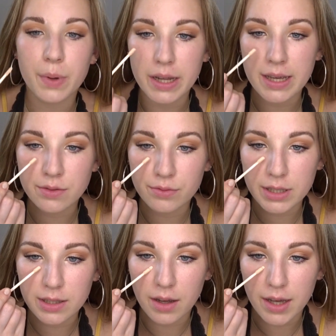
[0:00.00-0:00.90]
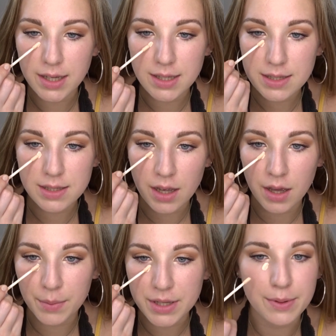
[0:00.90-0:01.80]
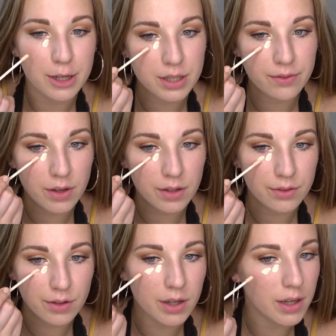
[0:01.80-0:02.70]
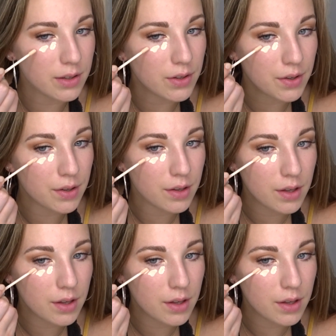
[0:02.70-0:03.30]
but it is really nice, especially for under eyes.